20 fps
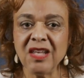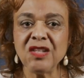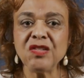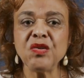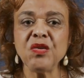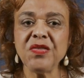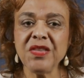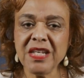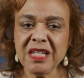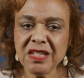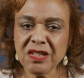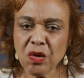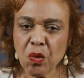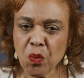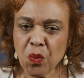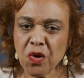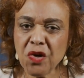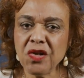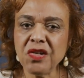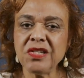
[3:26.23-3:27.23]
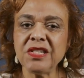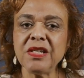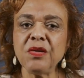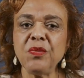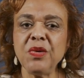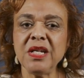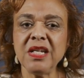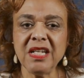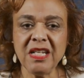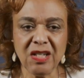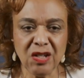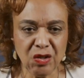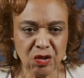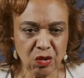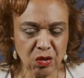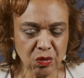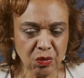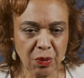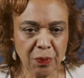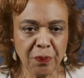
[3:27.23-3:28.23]
So these are words that we can
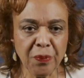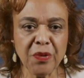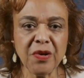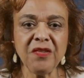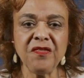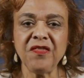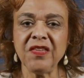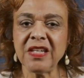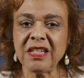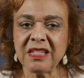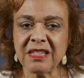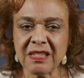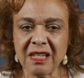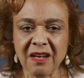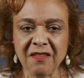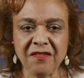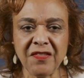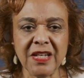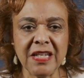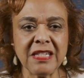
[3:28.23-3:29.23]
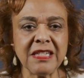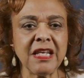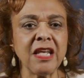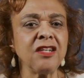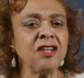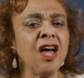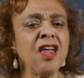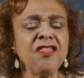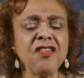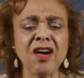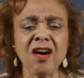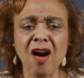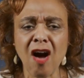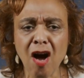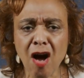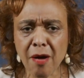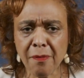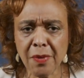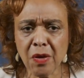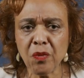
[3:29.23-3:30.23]
use with prefix, suffix. Another
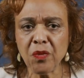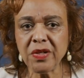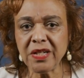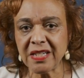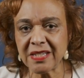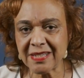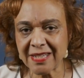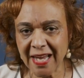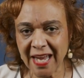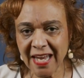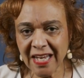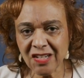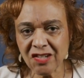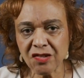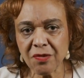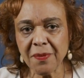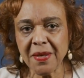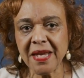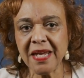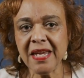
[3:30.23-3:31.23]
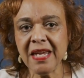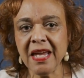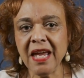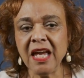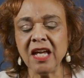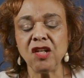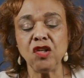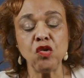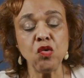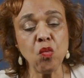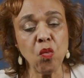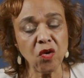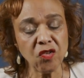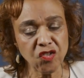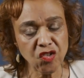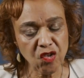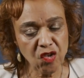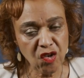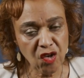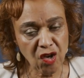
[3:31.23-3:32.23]
common one is ectomy. You
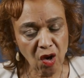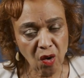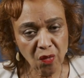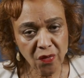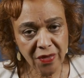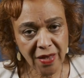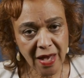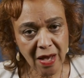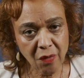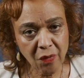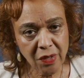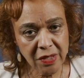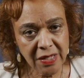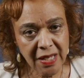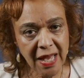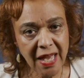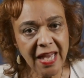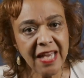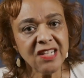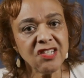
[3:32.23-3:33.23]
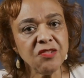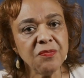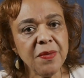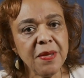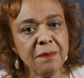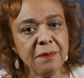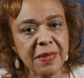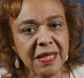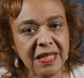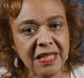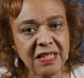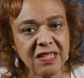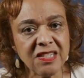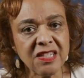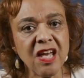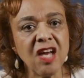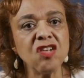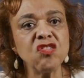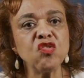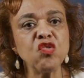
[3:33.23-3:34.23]
want to know that one. Ectomy
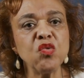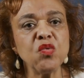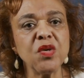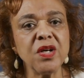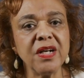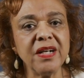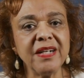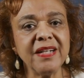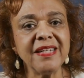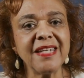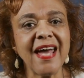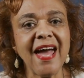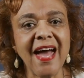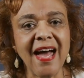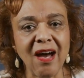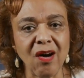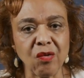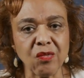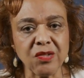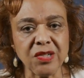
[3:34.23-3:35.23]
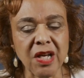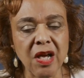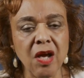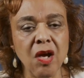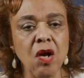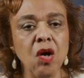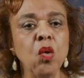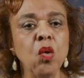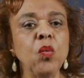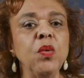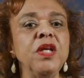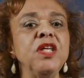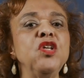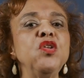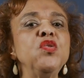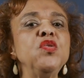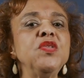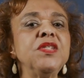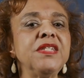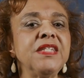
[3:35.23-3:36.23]
means to cut out. When
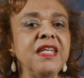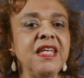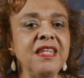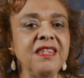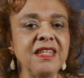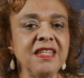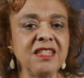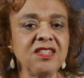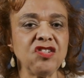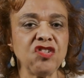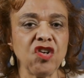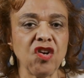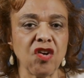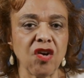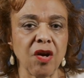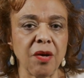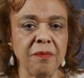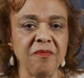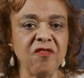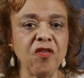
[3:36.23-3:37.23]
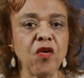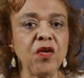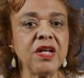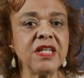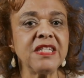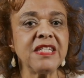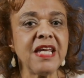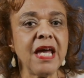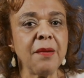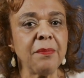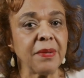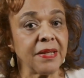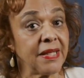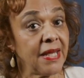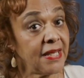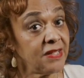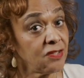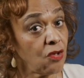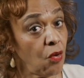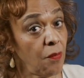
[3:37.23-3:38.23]
you see this term, for example,
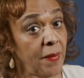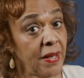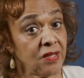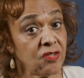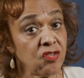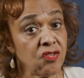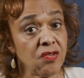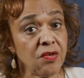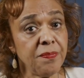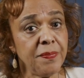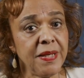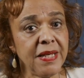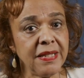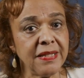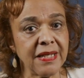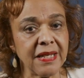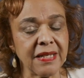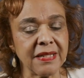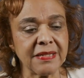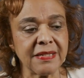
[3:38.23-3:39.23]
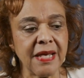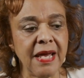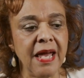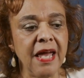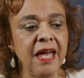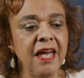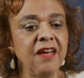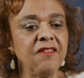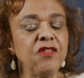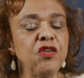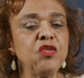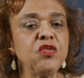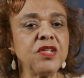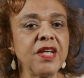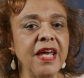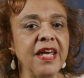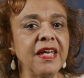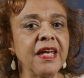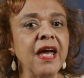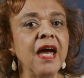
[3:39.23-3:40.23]
let's go back to the appendix. If you
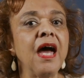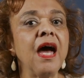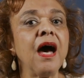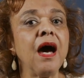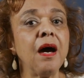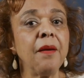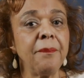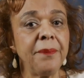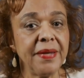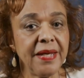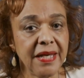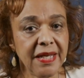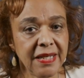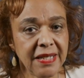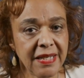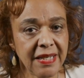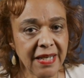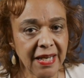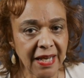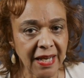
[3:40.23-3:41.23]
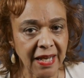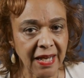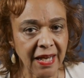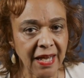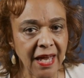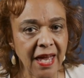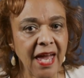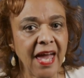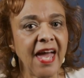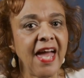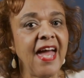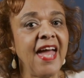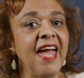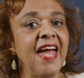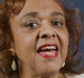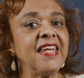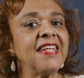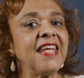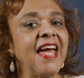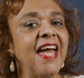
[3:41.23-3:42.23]
take appendi,
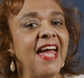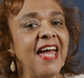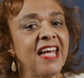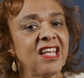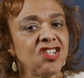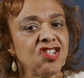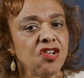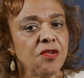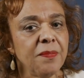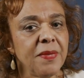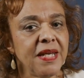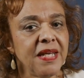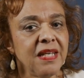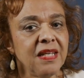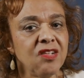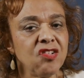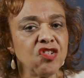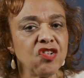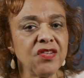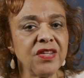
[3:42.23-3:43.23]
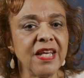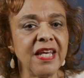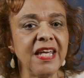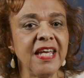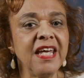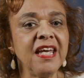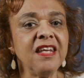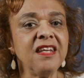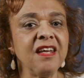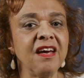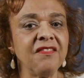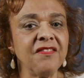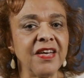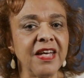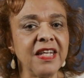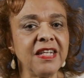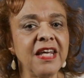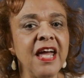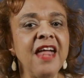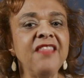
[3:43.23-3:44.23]
add ectomy to the end of
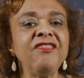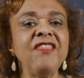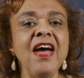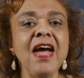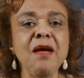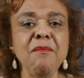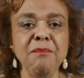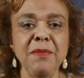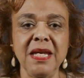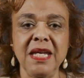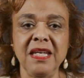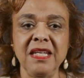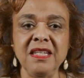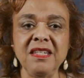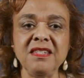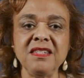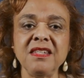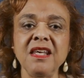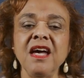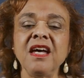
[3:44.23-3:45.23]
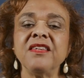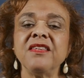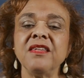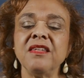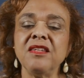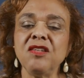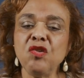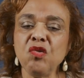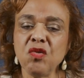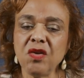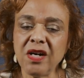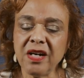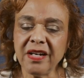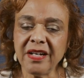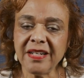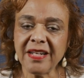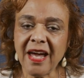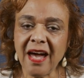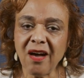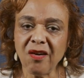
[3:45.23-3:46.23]
it, that means you
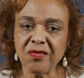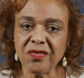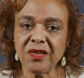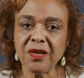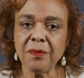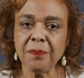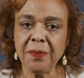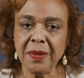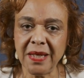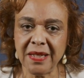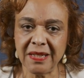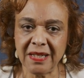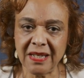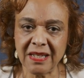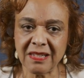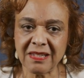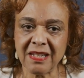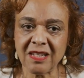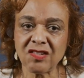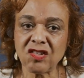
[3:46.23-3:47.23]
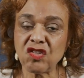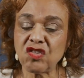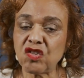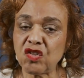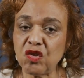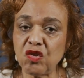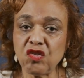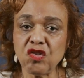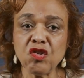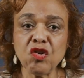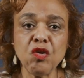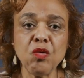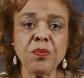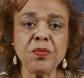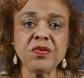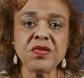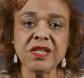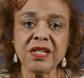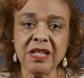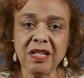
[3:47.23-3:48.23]
cut out the appendix. That's a surgical
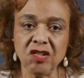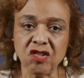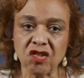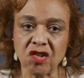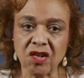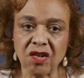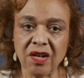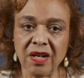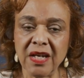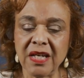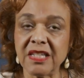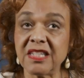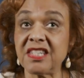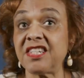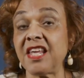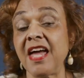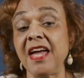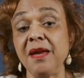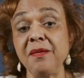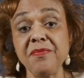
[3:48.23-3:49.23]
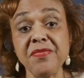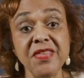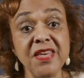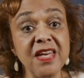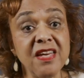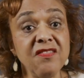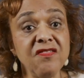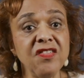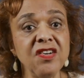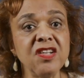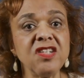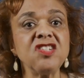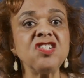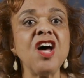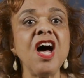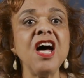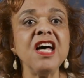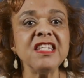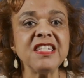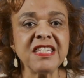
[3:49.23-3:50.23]
procedure. Same thing for
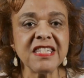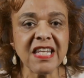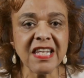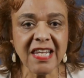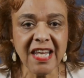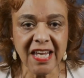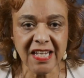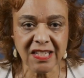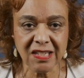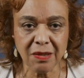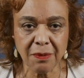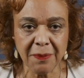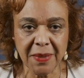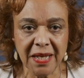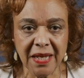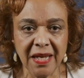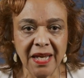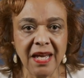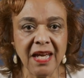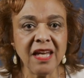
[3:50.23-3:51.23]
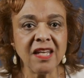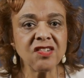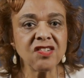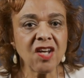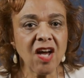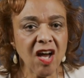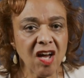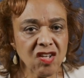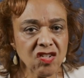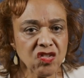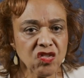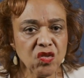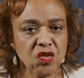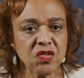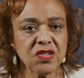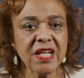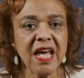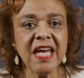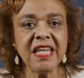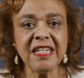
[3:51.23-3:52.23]
tonsillectomy.
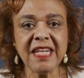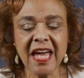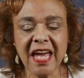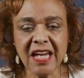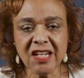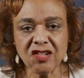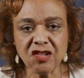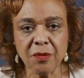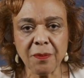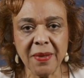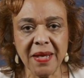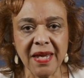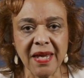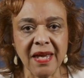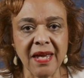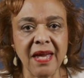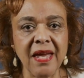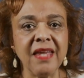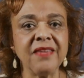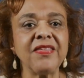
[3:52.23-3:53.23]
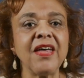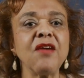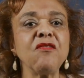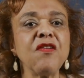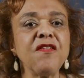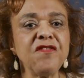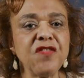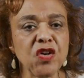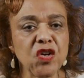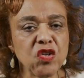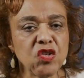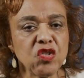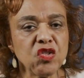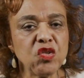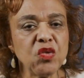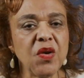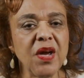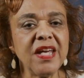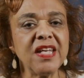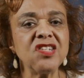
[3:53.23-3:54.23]
Tonsils and ectomy. That refers
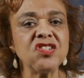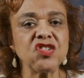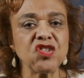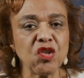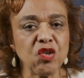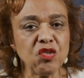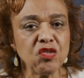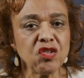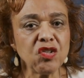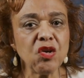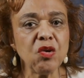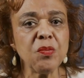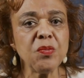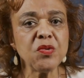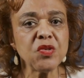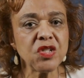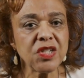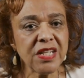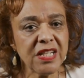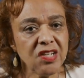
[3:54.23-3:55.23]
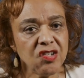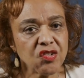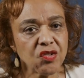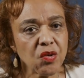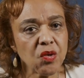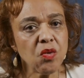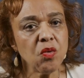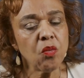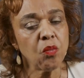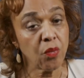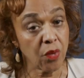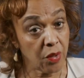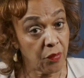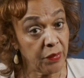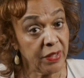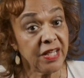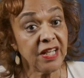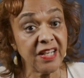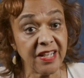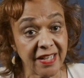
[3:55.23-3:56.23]
to a surgical procedure where
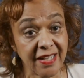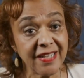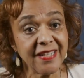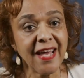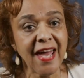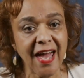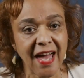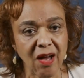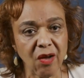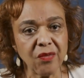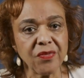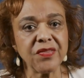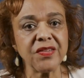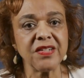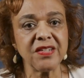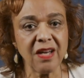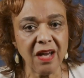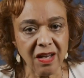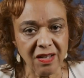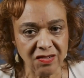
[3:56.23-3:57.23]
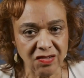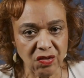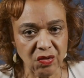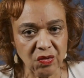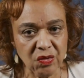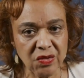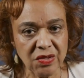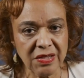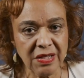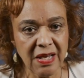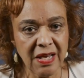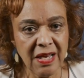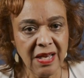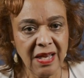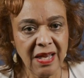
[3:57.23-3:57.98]
we cut out the tonsils.